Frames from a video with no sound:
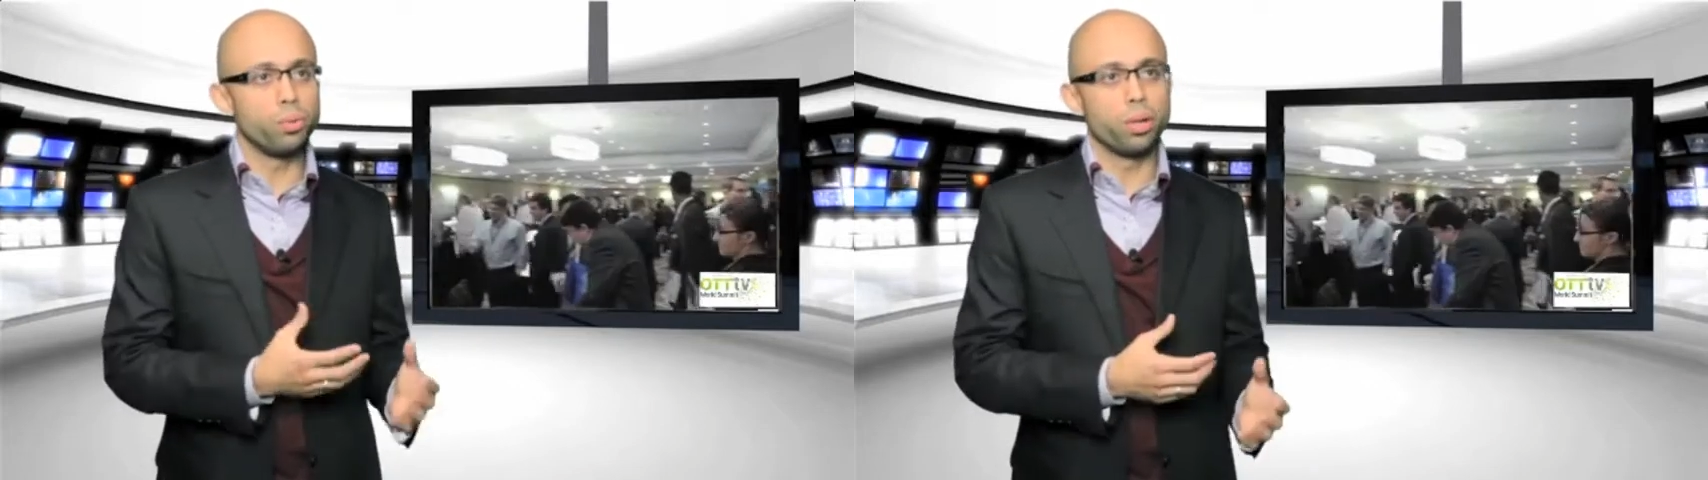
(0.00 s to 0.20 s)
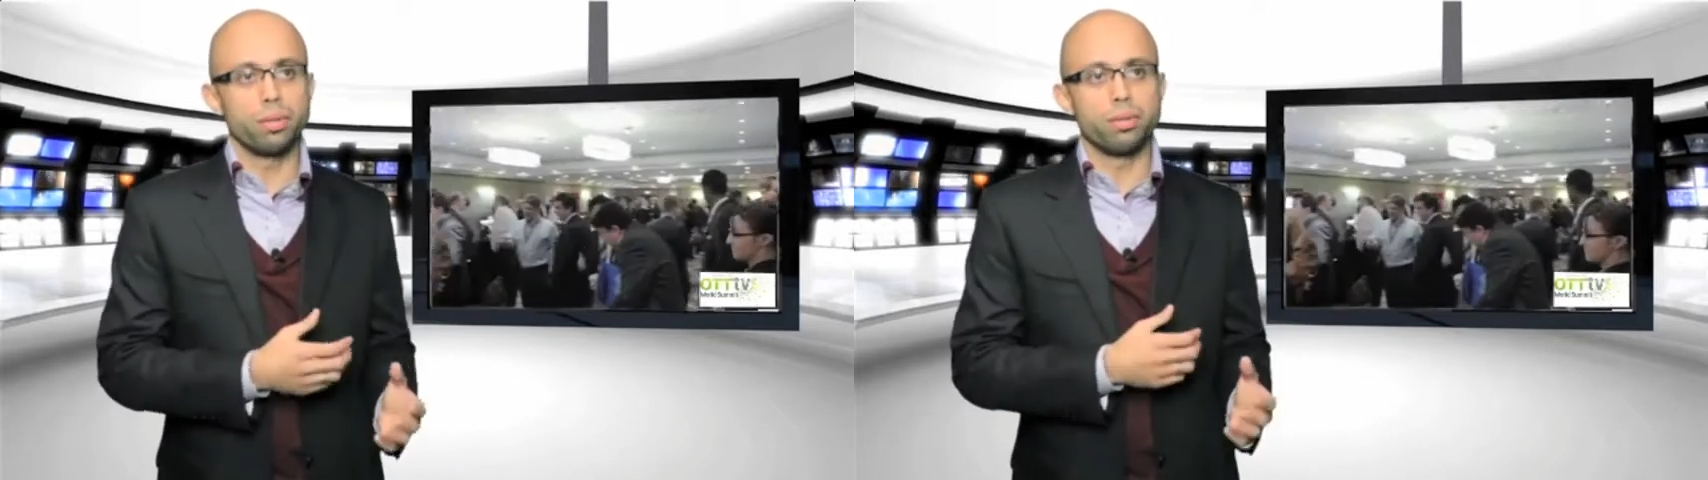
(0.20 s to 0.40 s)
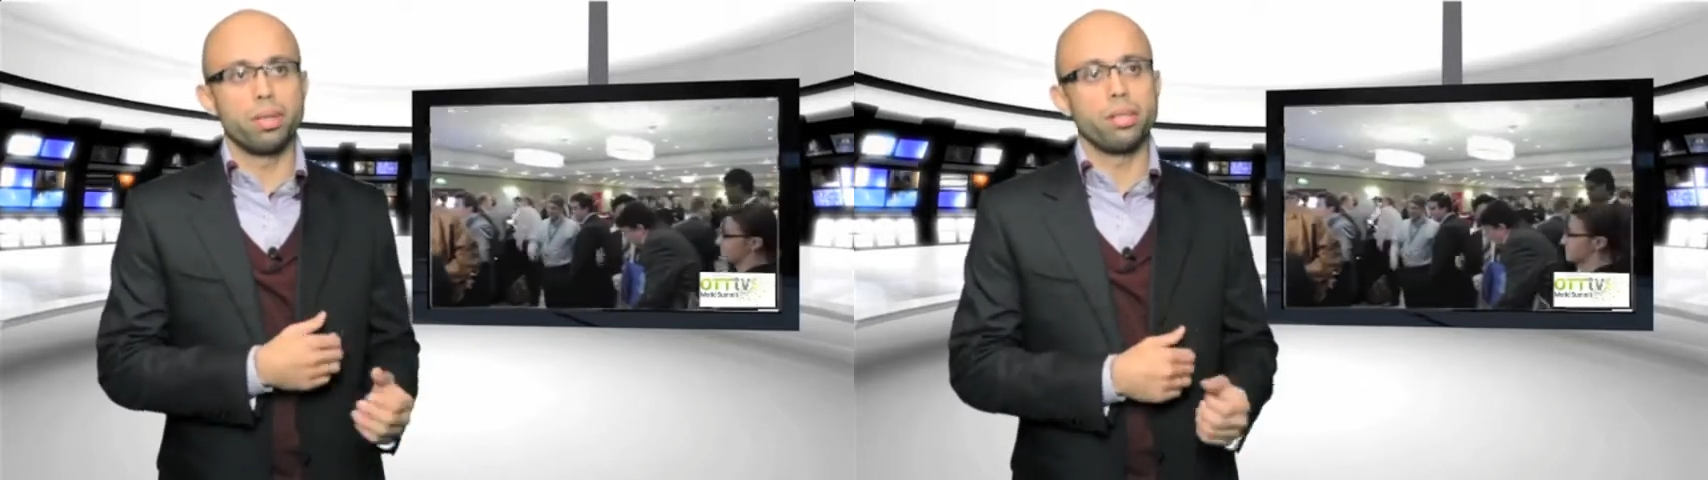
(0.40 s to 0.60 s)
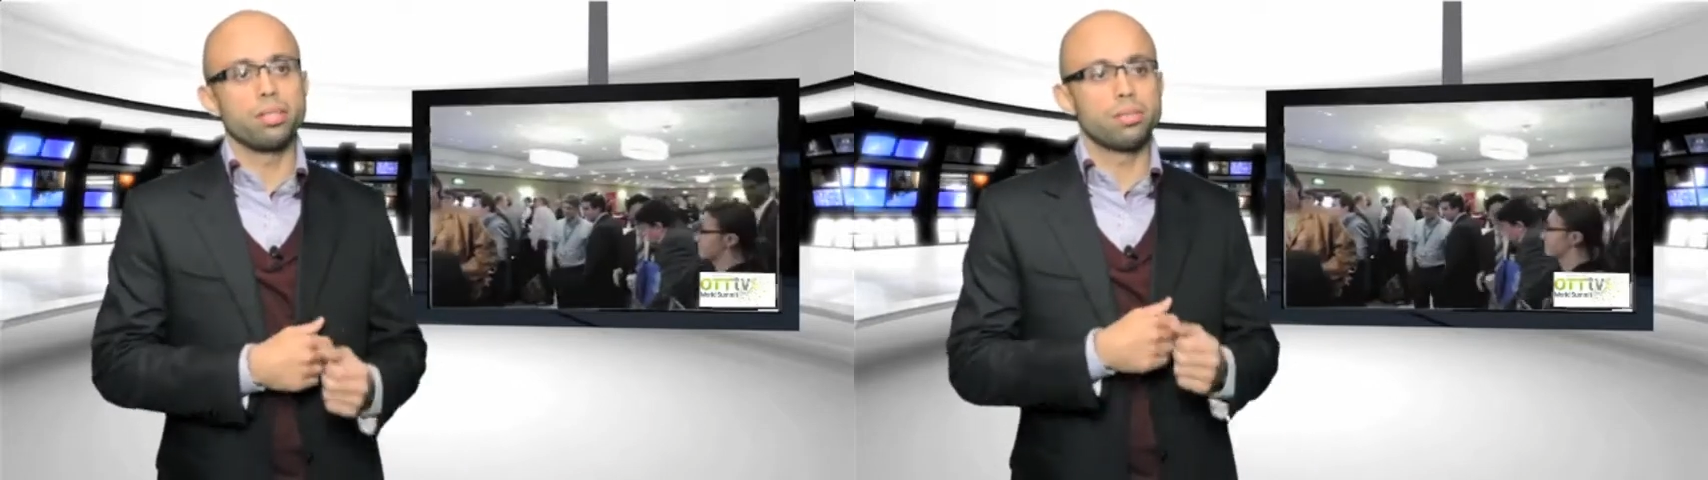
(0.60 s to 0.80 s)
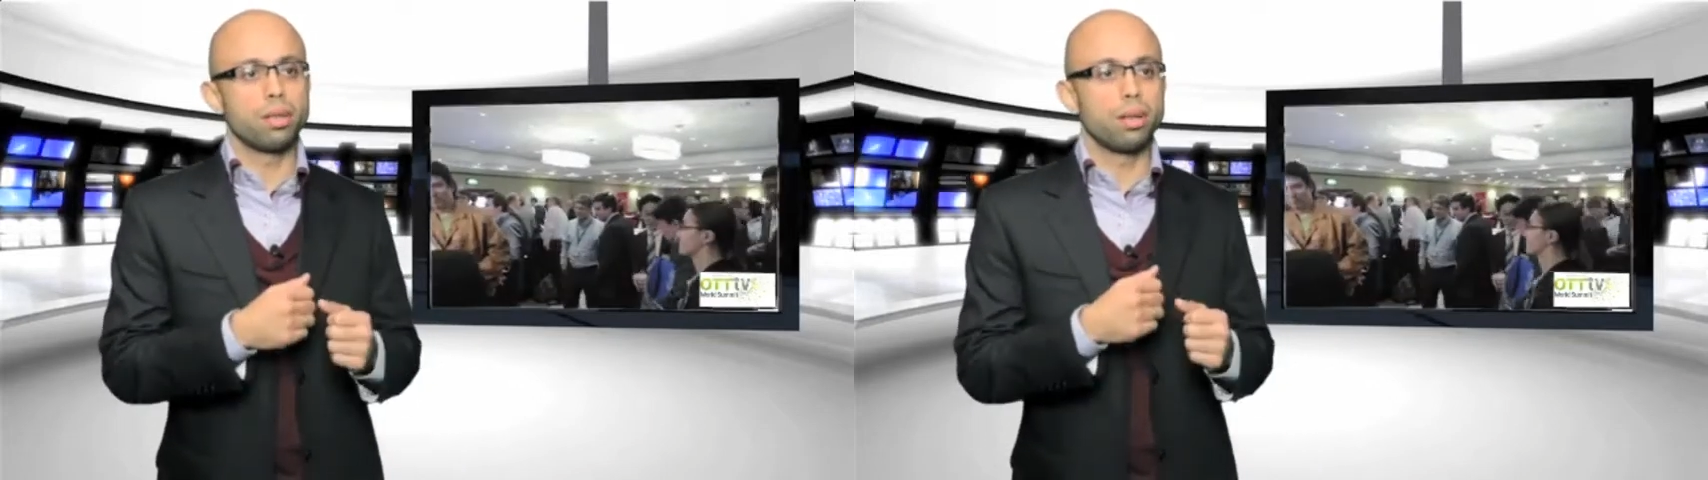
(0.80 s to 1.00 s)
whether
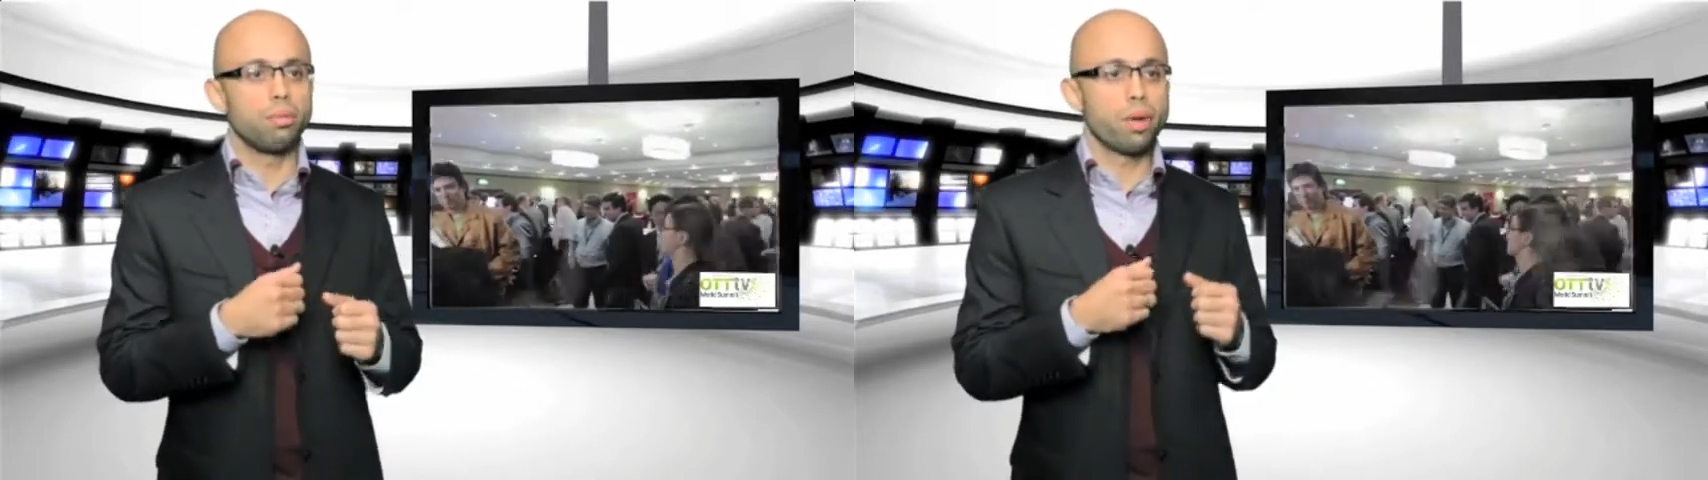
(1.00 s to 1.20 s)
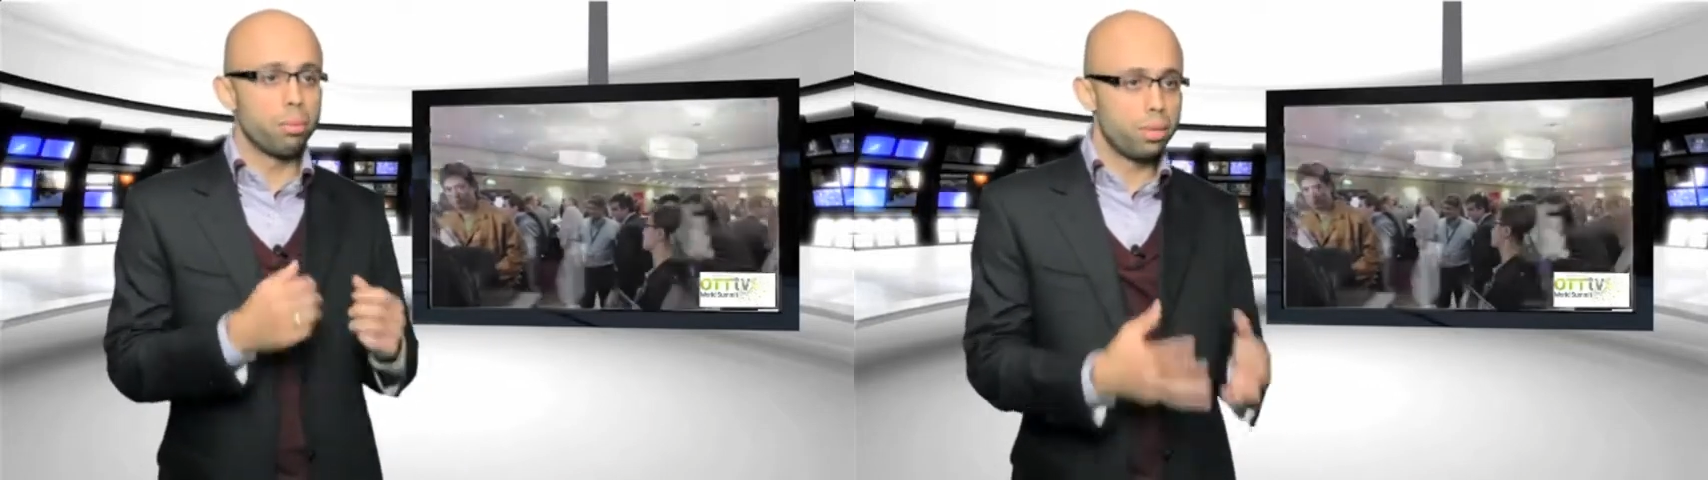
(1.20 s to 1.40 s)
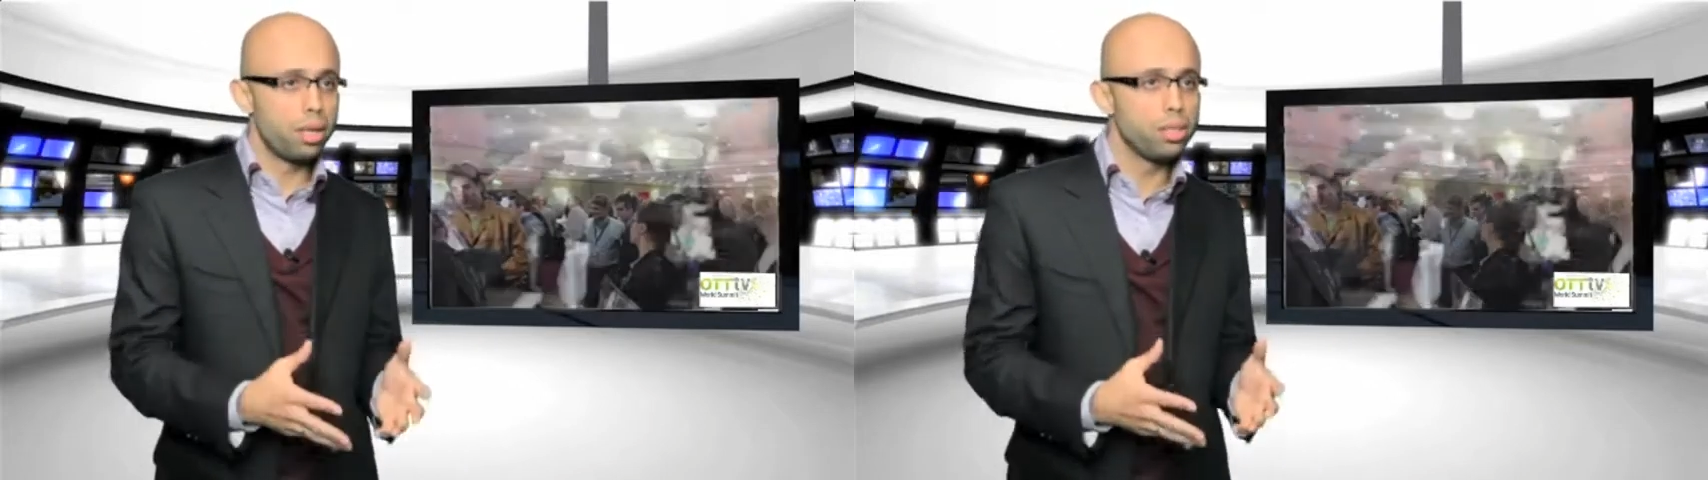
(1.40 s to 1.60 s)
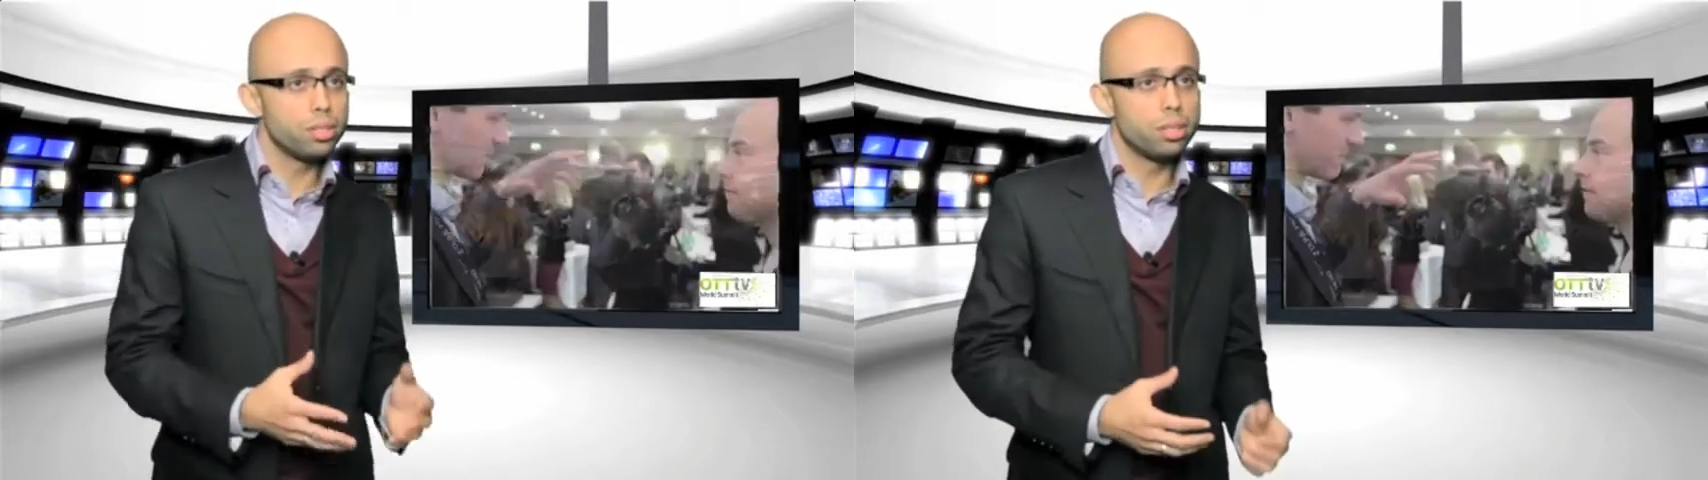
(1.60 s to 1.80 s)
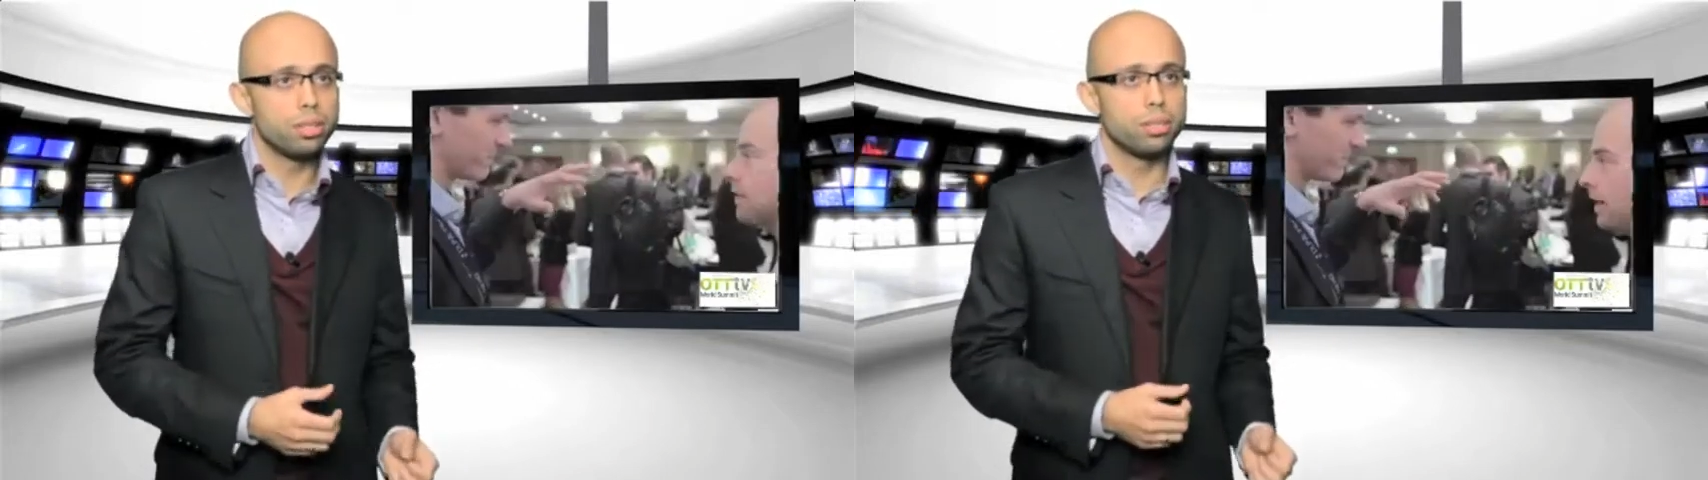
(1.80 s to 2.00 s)
it's
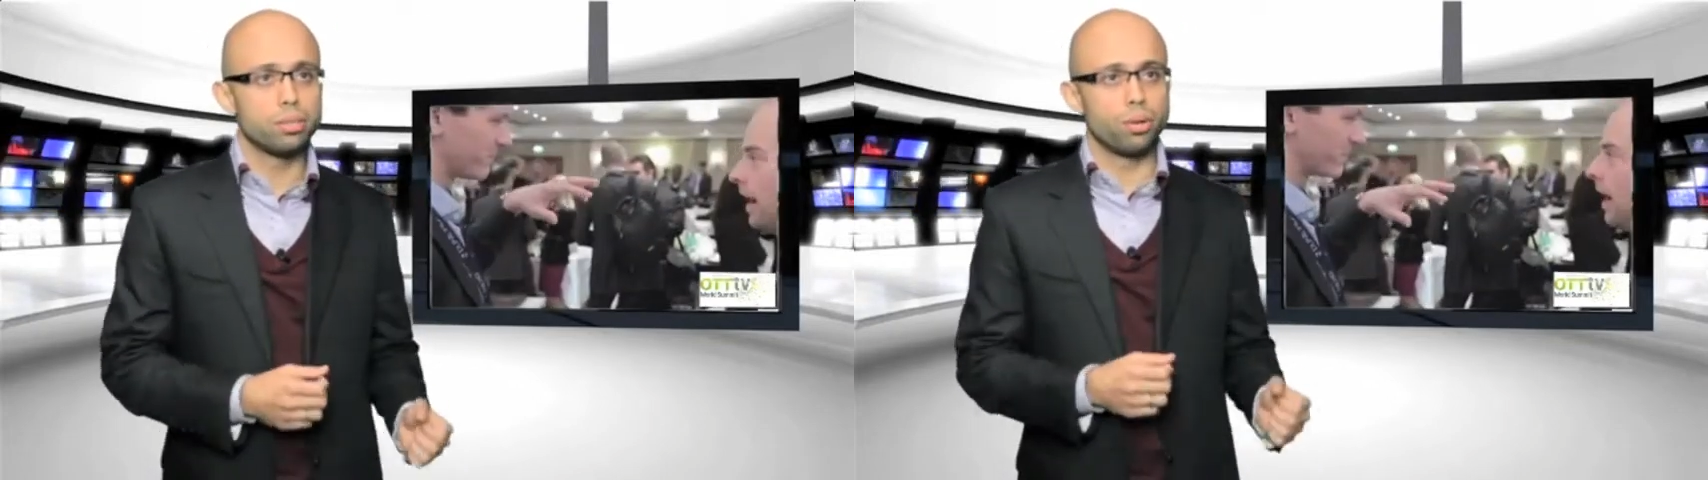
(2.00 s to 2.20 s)
recommendations